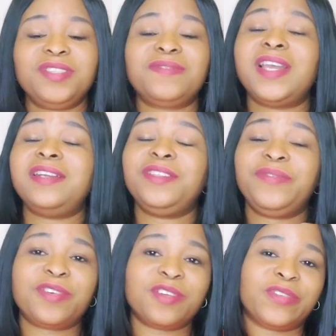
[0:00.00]
It's very
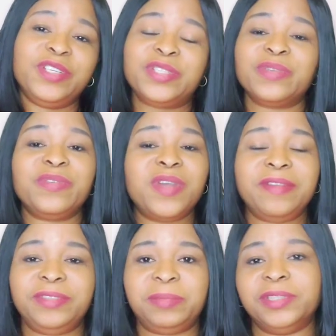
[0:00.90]
difficult for you to know
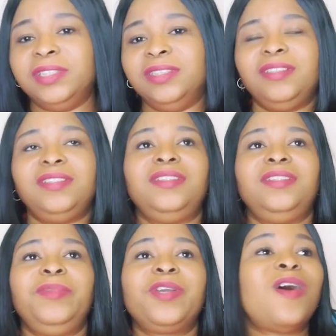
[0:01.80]
everybody.
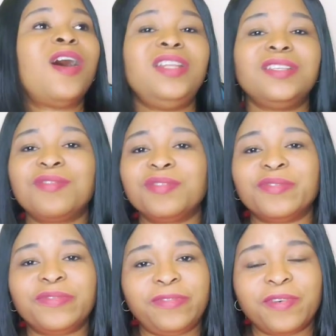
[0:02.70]
We could always go
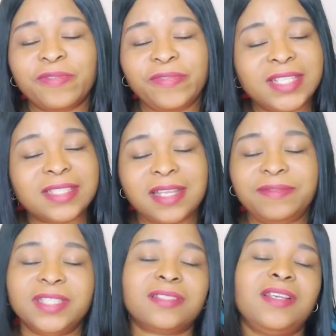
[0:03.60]
for first
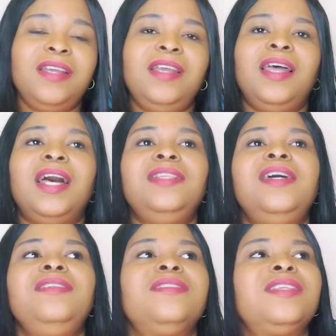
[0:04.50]
service. And
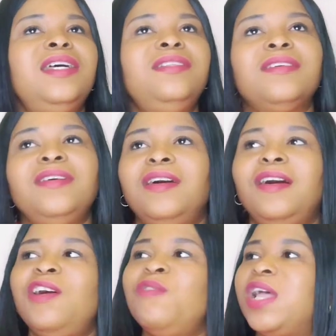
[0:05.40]
then he said,
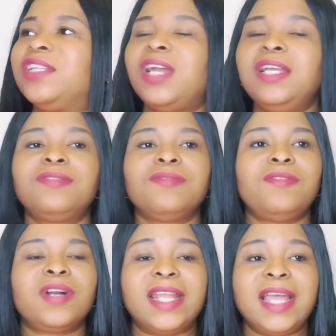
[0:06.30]
oh, we are trying to
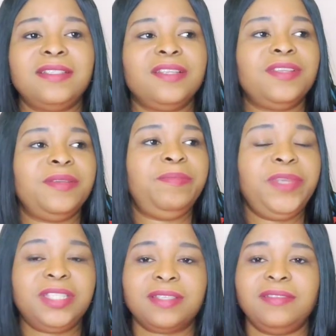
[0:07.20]
organize a
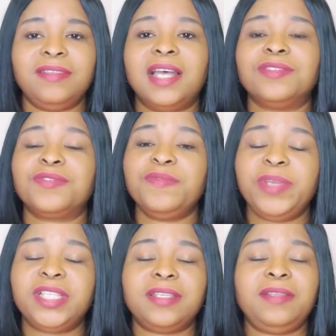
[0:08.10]
meeting now,
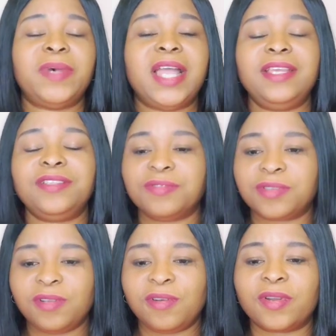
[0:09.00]
Zoom meeting by 8
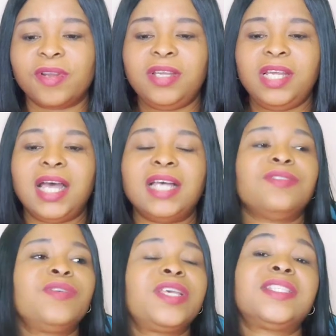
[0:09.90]
o'clock. I
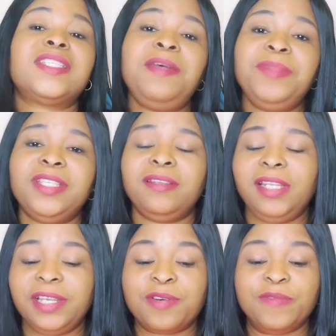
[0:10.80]
said, okay, send me the
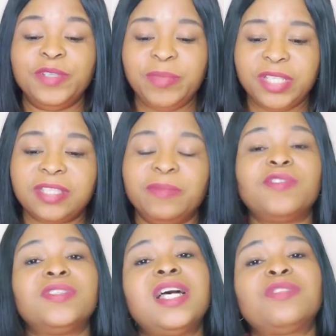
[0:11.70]
link of the meeting
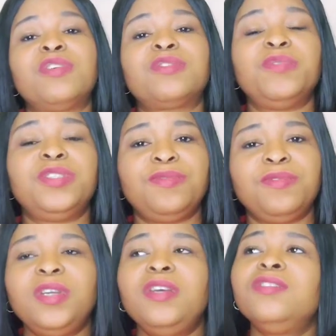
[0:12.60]
because that's what we
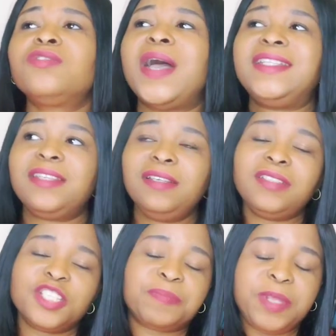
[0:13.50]
do. So I
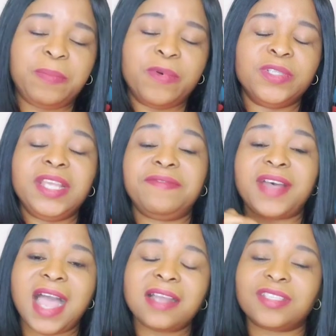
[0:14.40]
think these people,
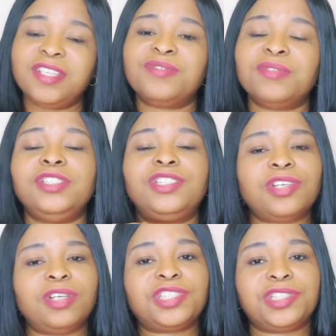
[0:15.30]
they've hacked into the
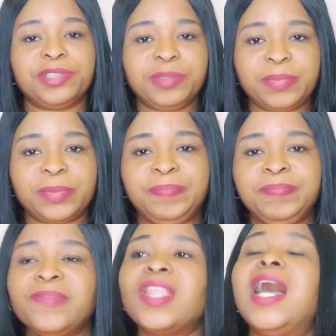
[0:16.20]
church group
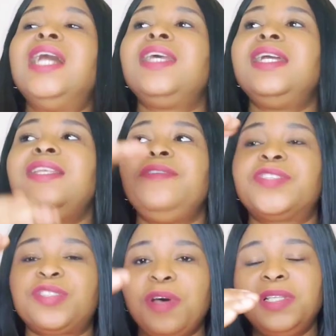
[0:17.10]
and then
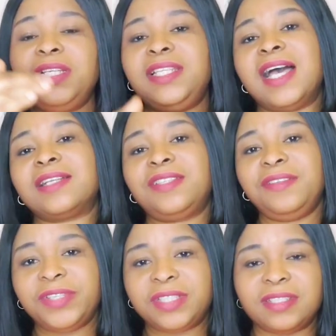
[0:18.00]
they've studied the
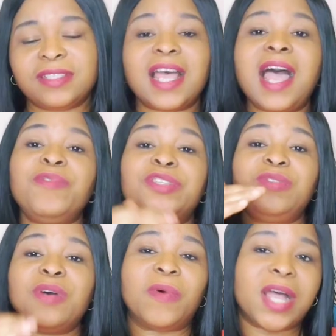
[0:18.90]
activities, how we
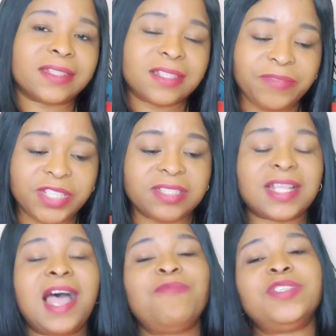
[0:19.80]
do our
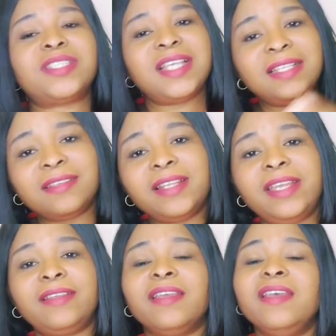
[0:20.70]
activities, how we send
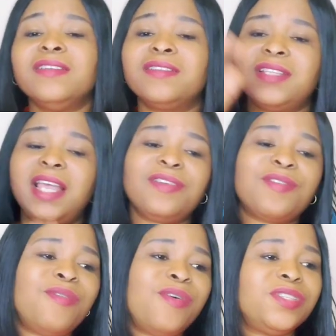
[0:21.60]
link,
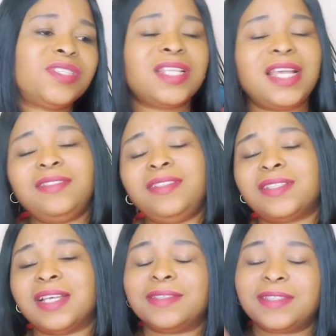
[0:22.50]
send code, send
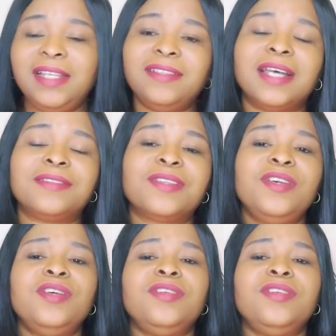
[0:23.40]
this and send that.